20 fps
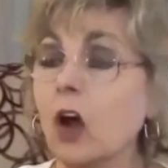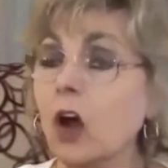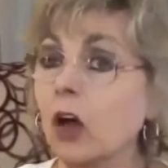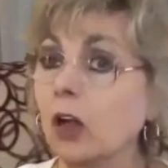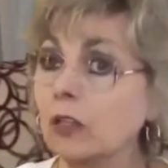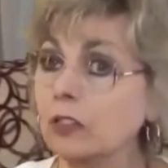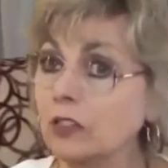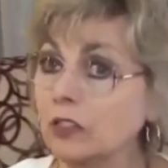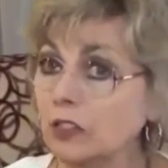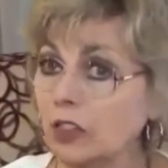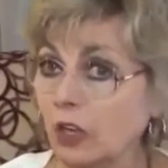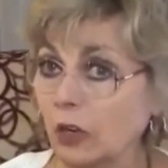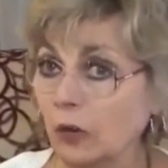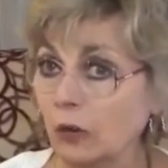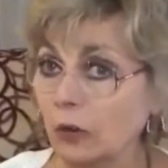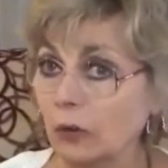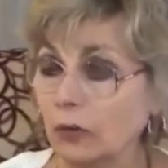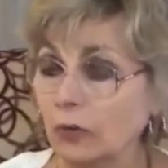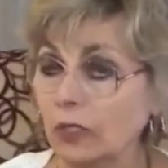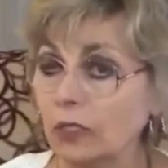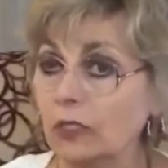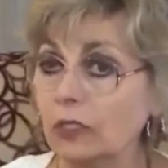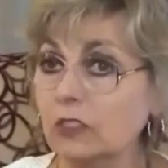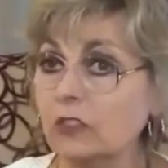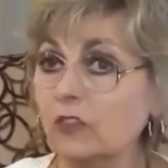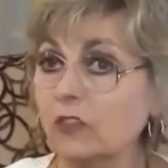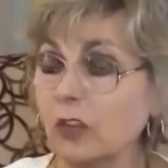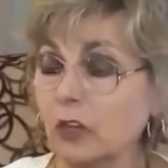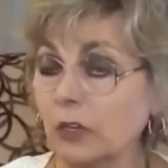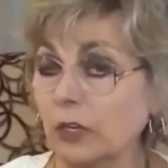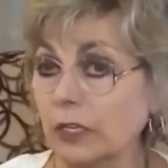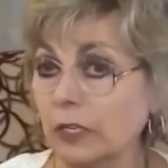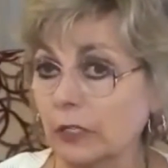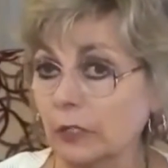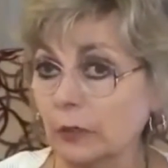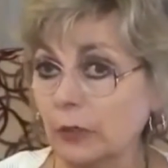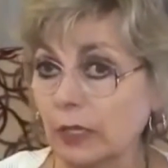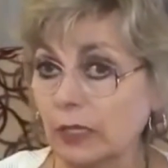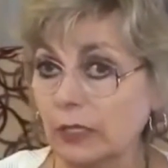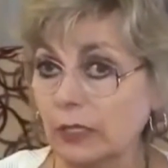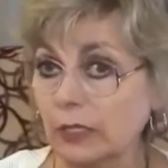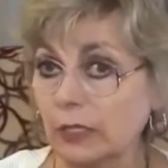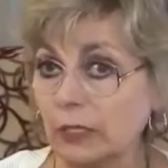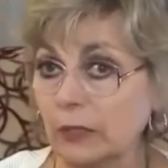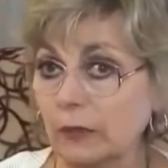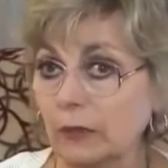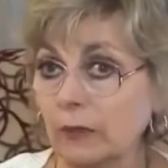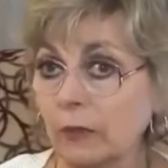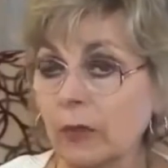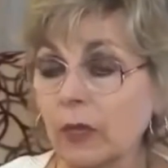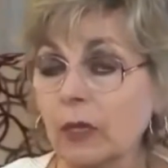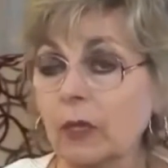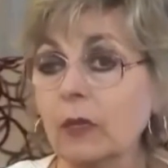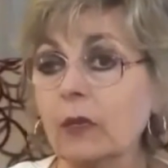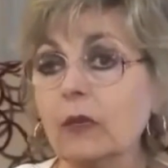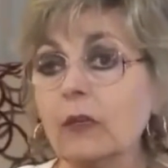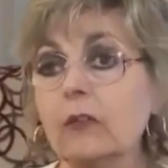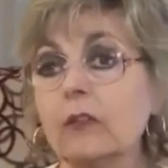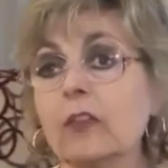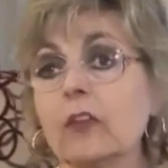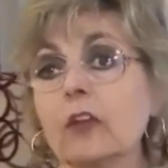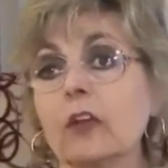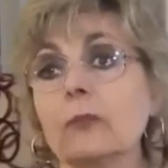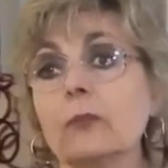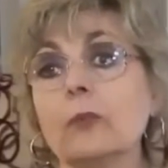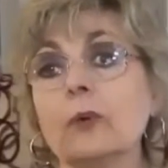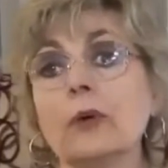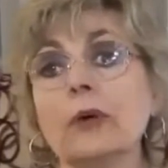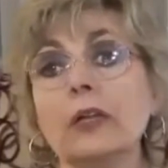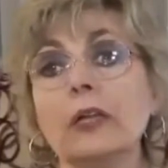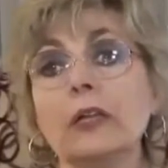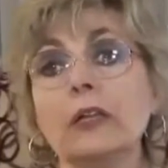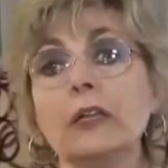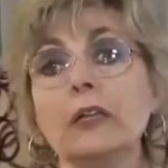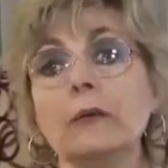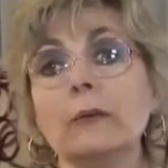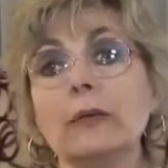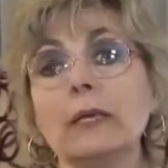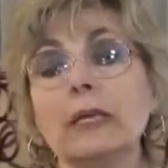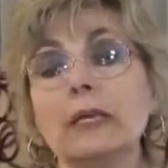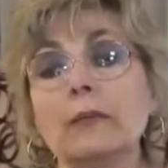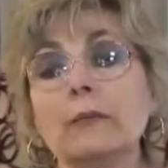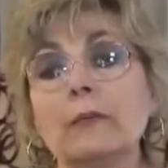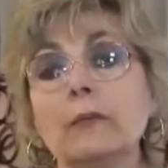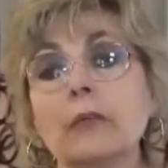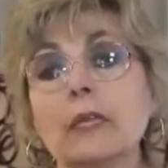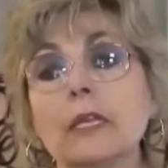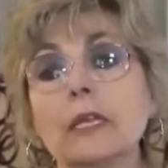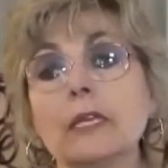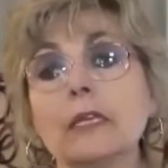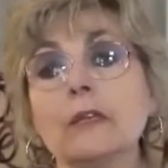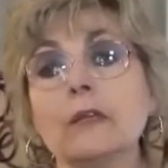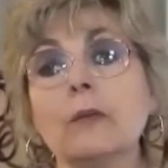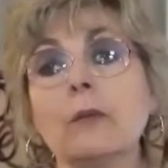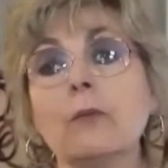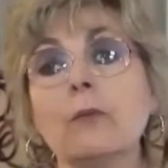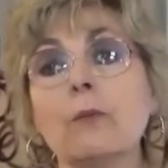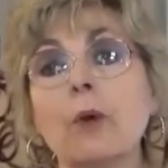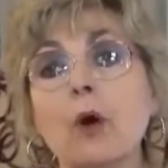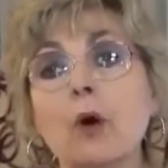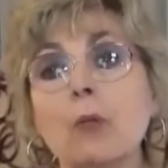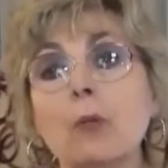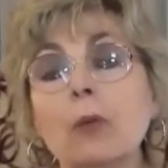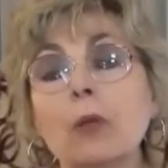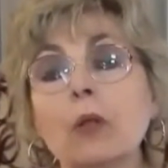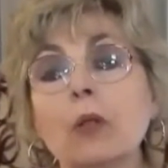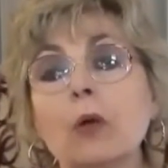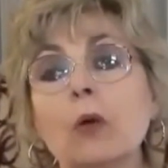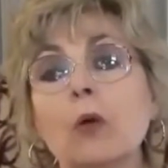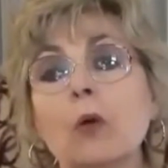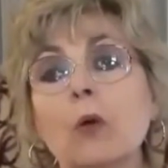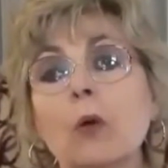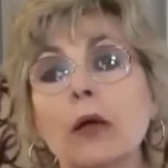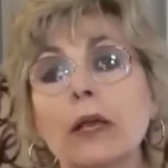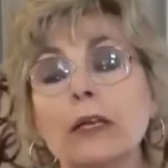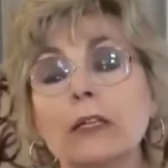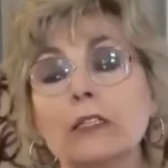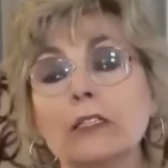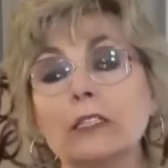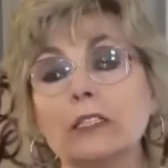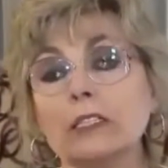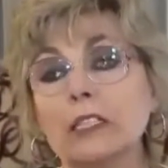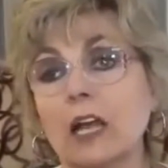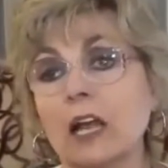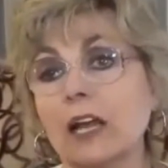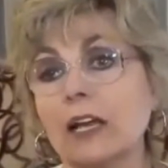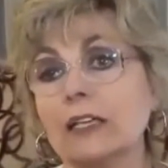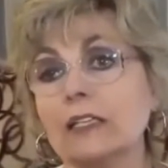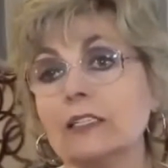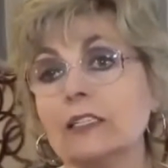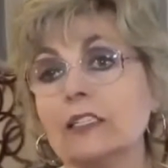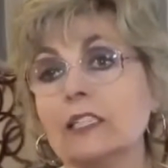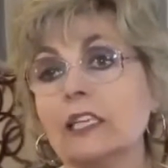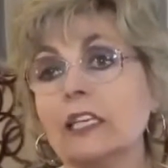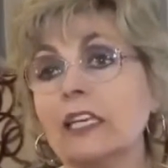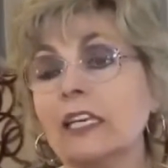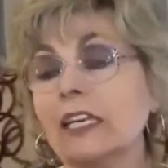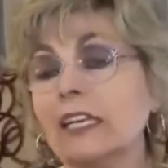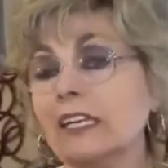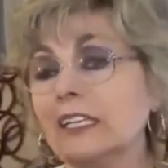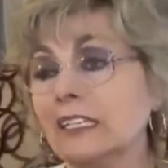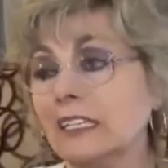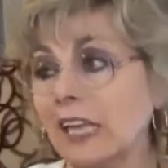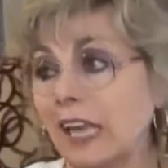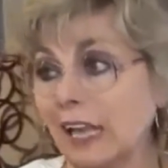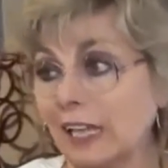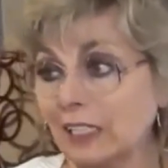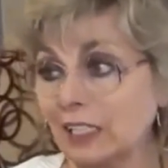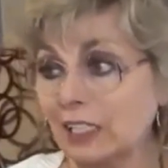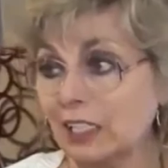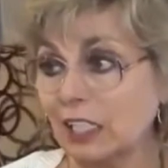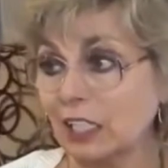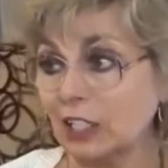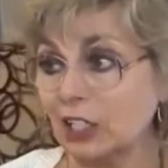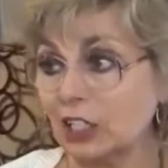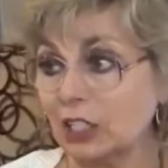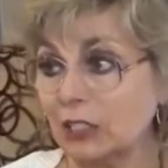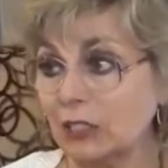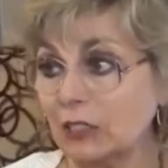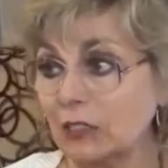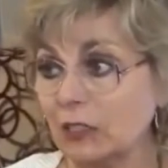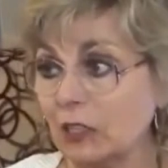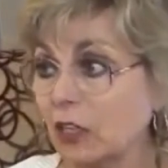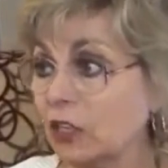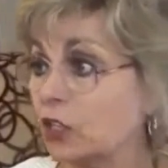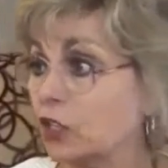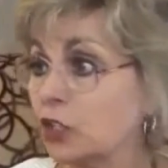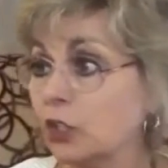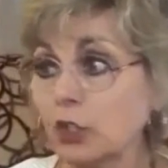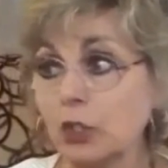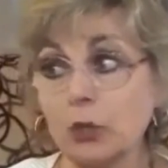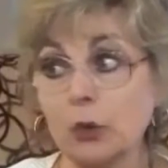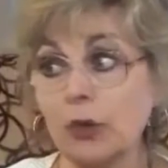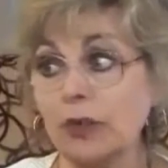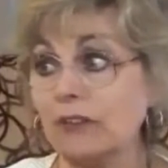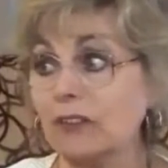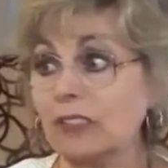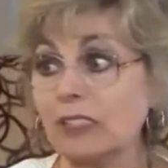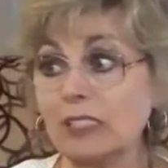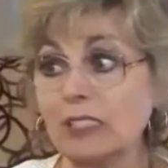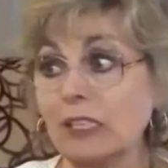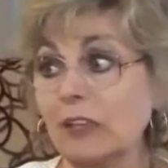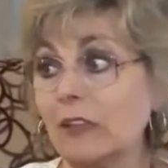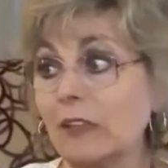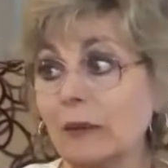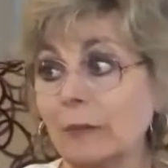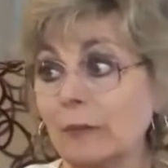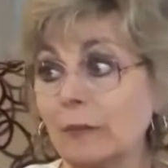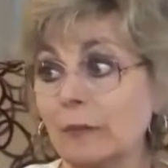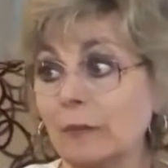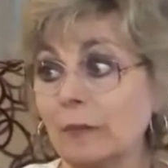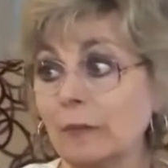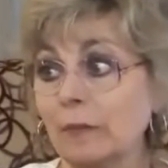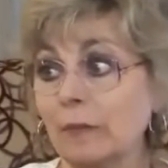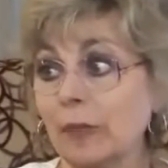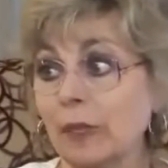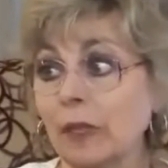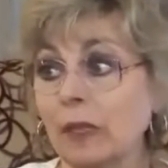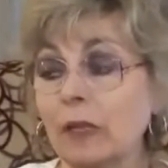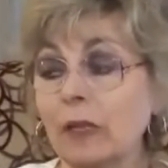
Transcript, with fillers: They're also, this is very interesting, they're putting them in mobile oil signs in gas stations, so you don't even see them.